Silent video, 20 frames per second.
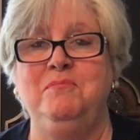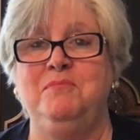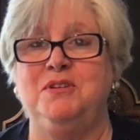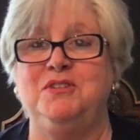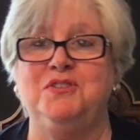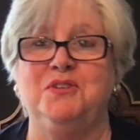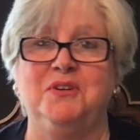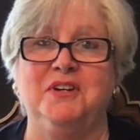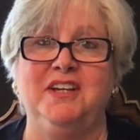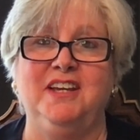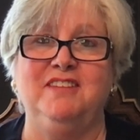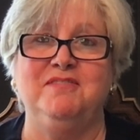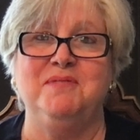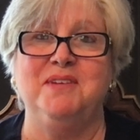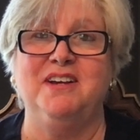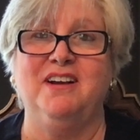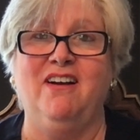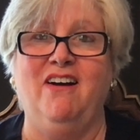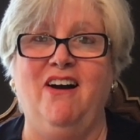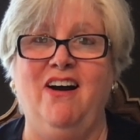Be sure and give
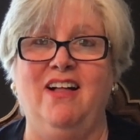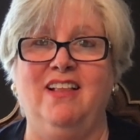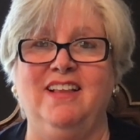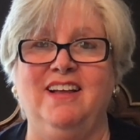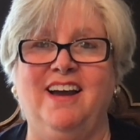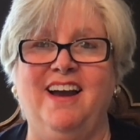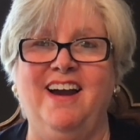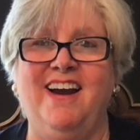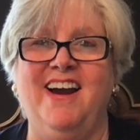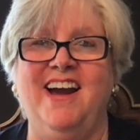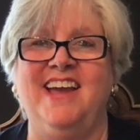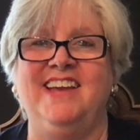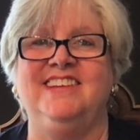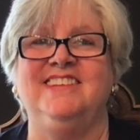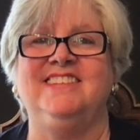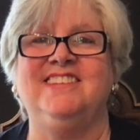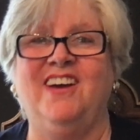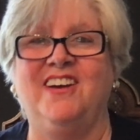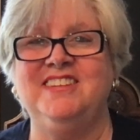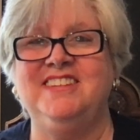me a call. All right,
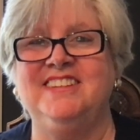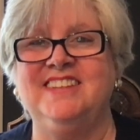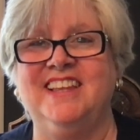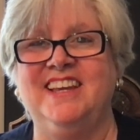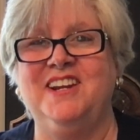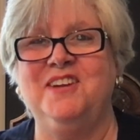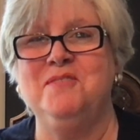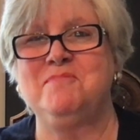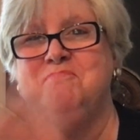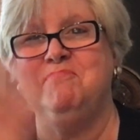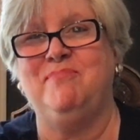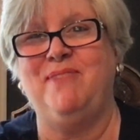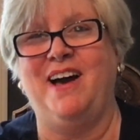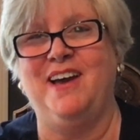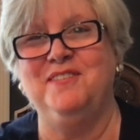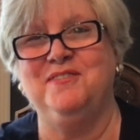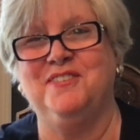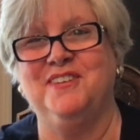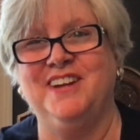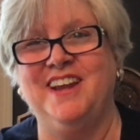talk to you later.
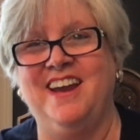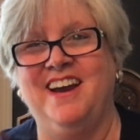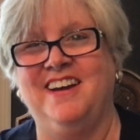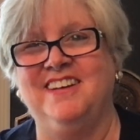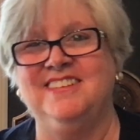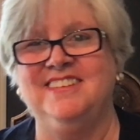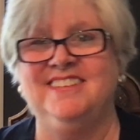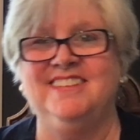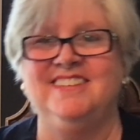Bye for now.